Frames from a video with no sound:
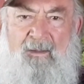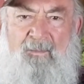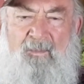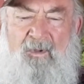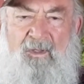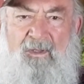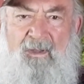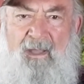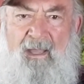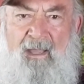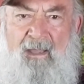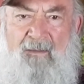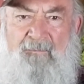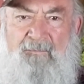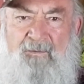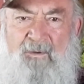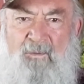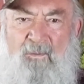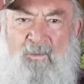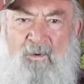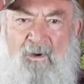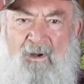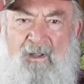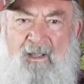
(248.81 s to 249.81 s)
But you have
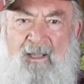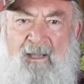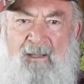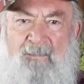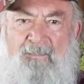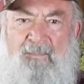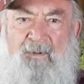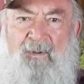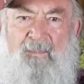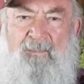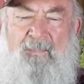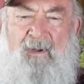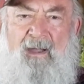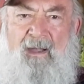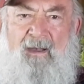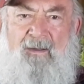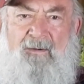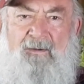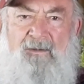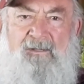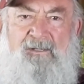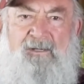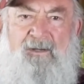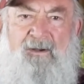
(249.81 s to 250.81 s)
to work up a
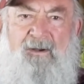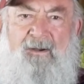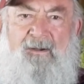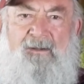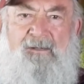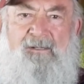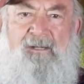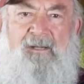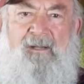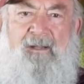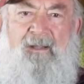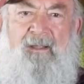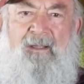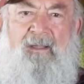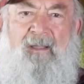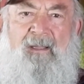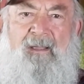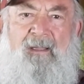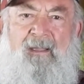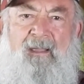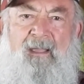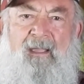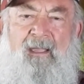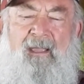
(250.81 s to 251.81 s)
powder charge
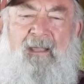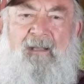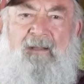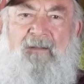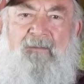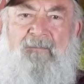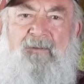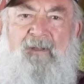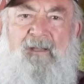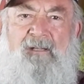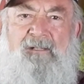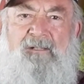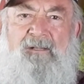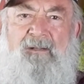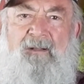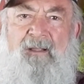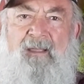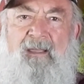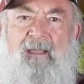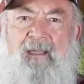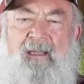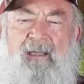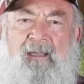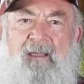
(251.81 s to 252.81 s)

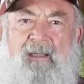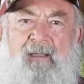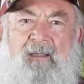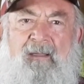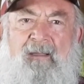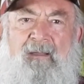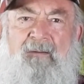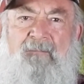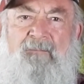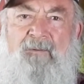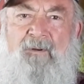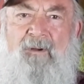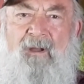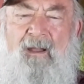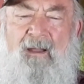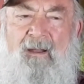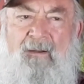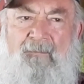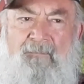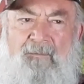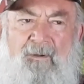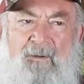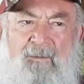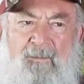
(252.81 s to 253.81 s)
individually for
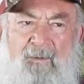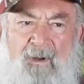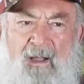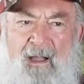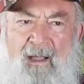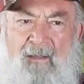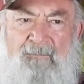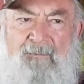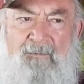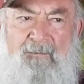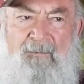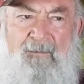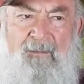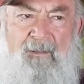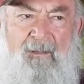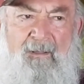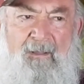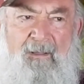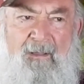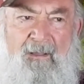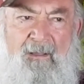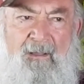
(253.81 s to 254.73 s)
every rifle